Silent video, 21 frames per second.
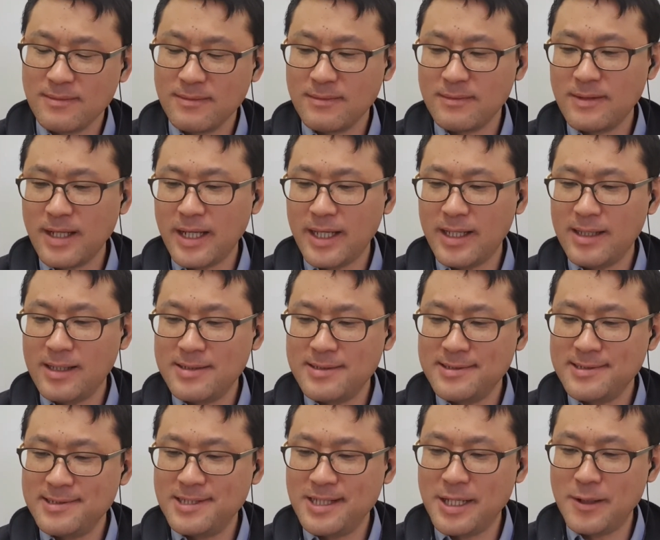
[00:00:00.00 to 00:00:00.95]
Day
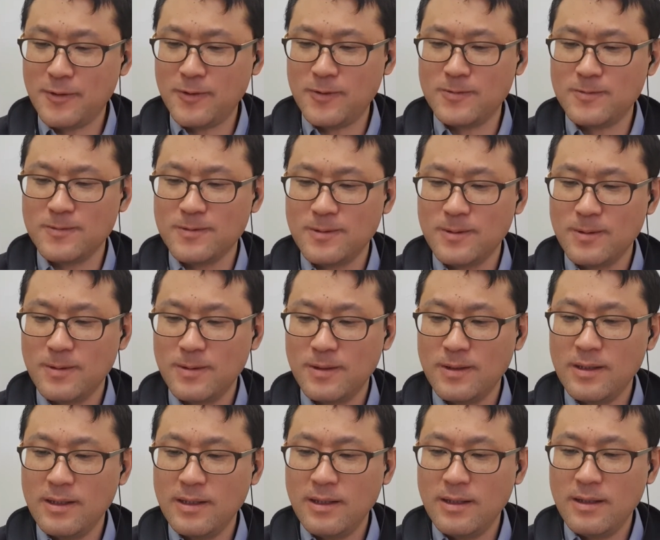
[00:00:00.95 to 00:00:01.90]
0.
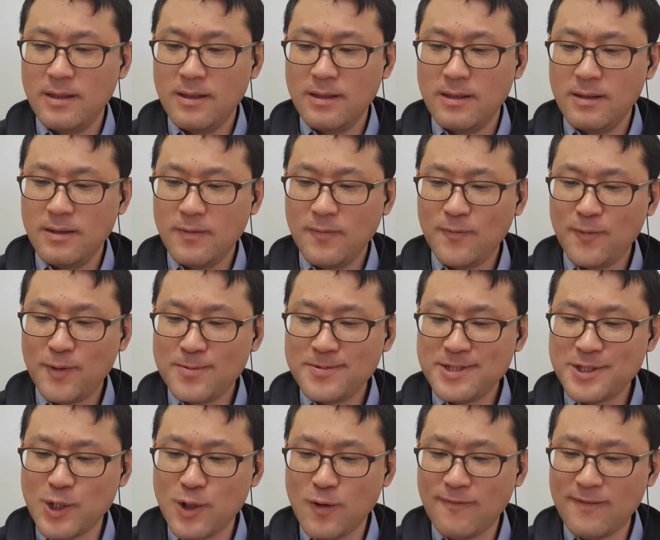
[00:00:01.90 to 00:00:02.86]
From
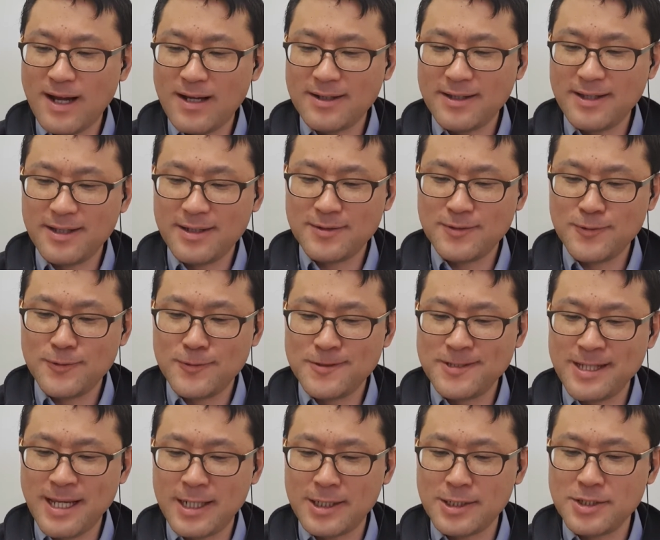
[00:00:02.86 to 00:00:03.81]
Slovakia to
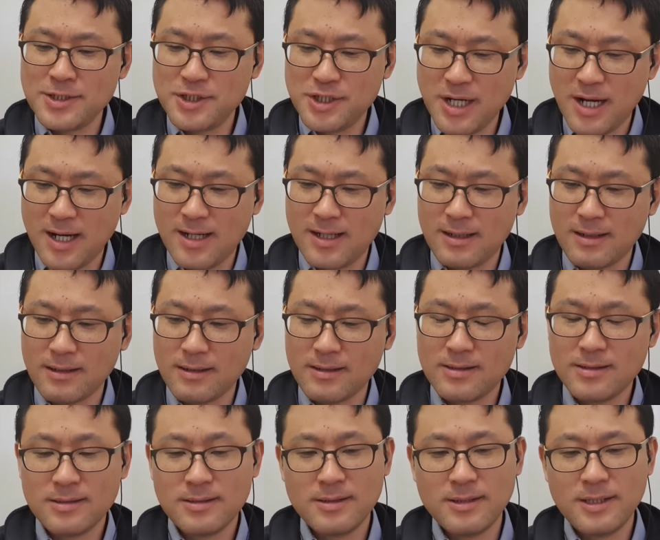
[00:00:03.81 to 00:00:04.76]
Saint-Jean
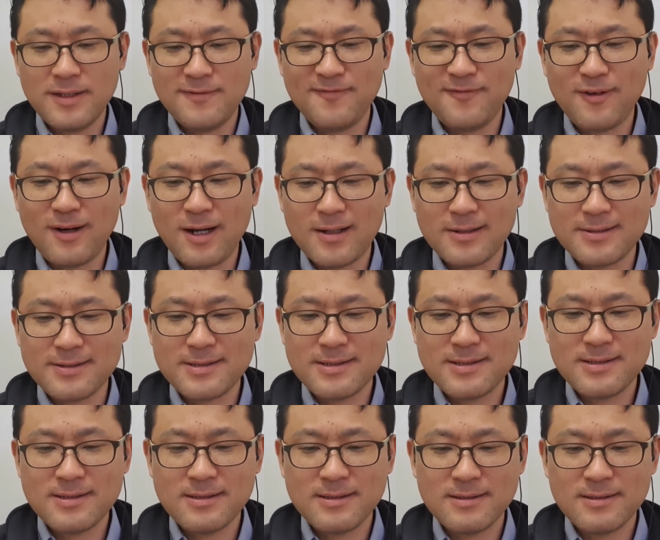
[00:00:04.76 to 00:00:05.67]
in France.